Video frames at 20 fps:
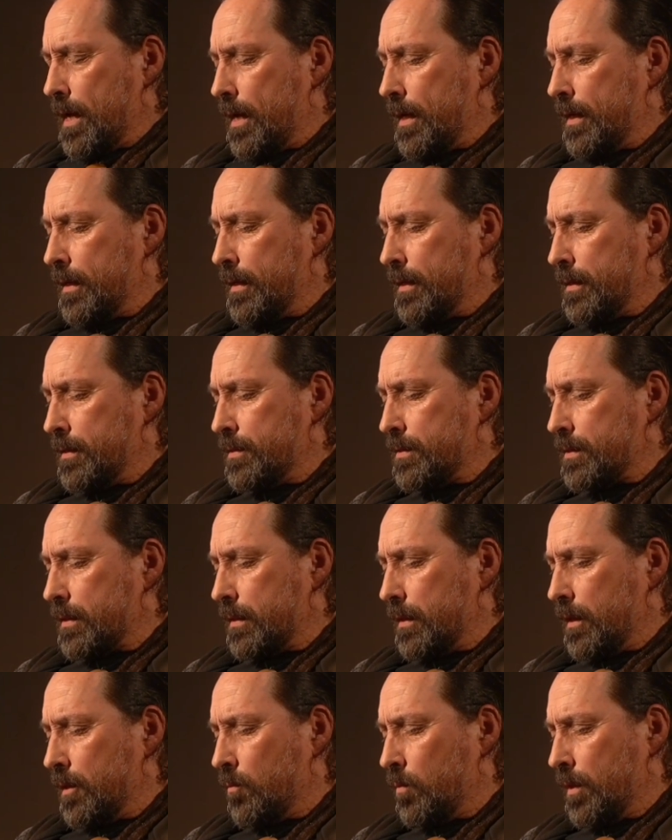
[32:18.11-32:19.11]
And
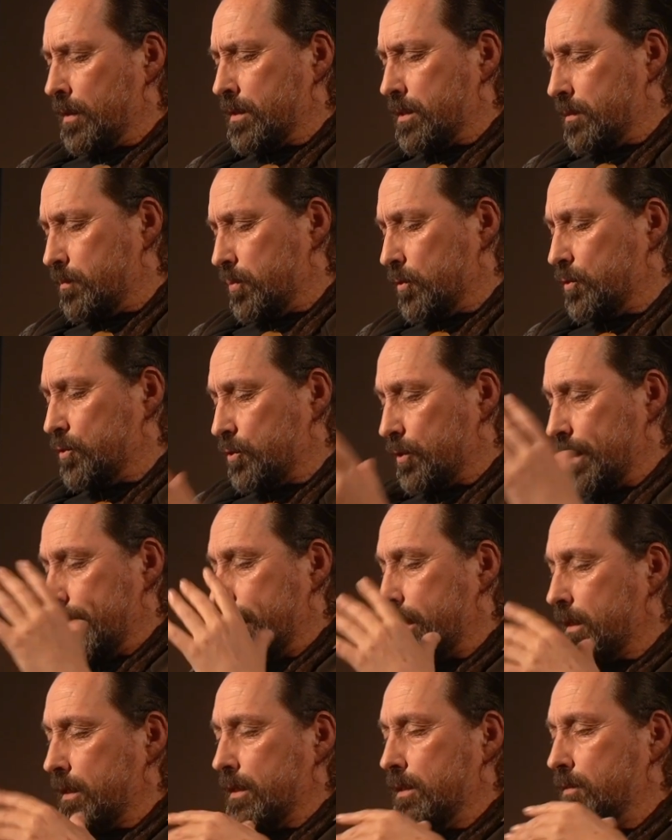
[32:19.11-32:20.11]
I wanted to
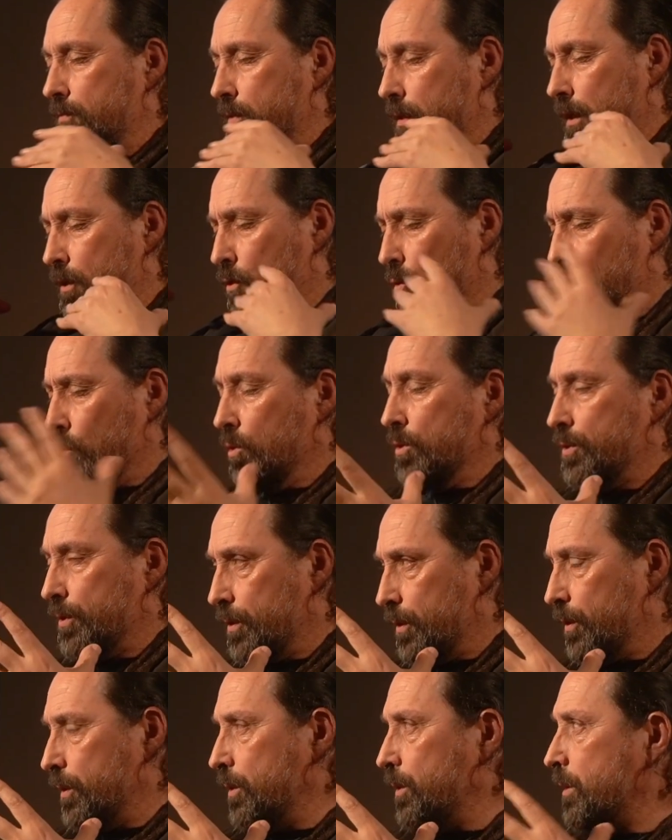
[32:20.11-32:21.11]
portray a kind of a, an
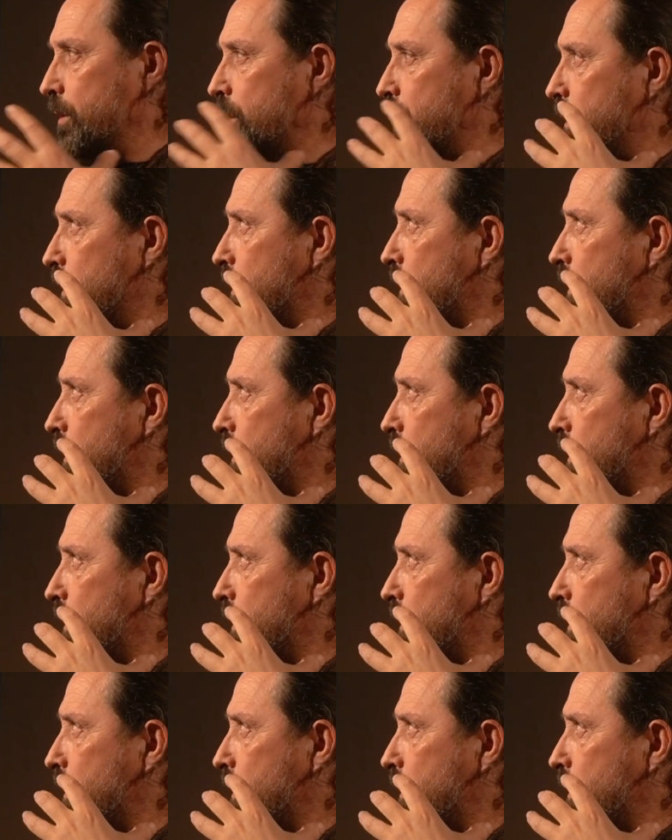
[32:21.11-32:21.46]
older,